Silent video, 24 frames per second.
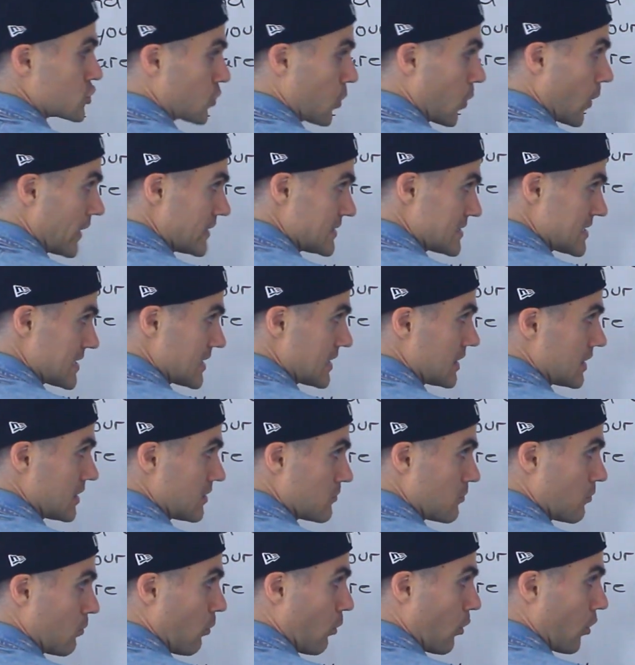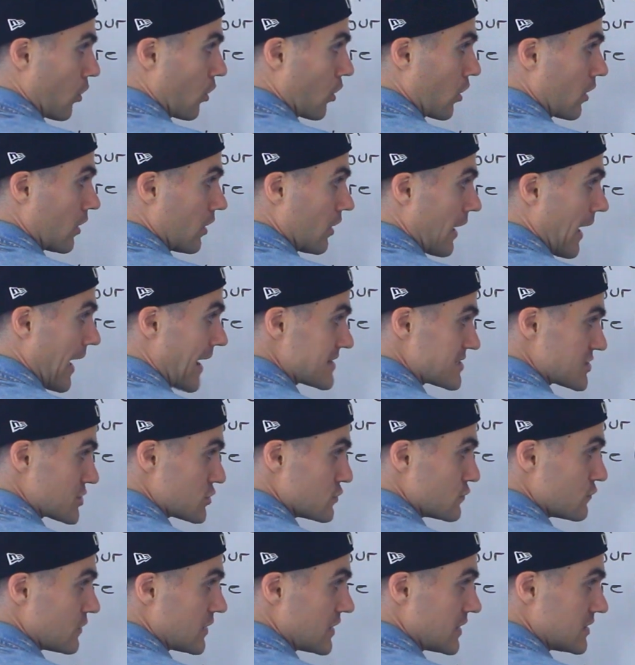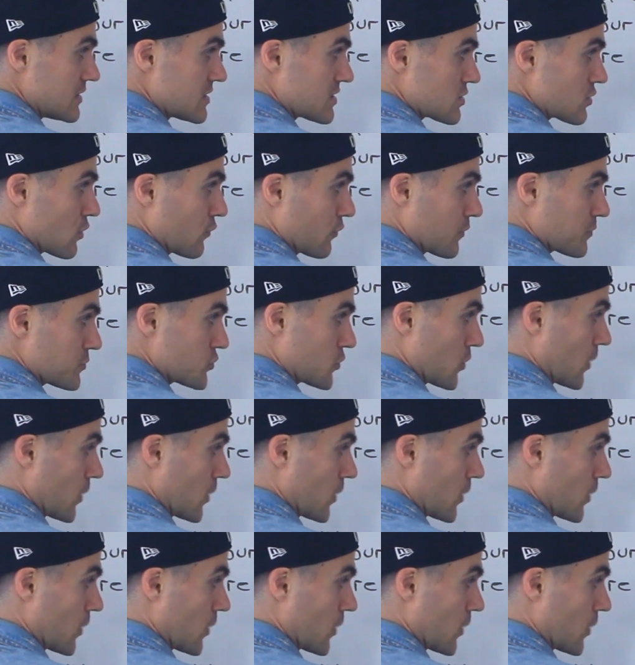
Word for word: 20 more SUVs, so from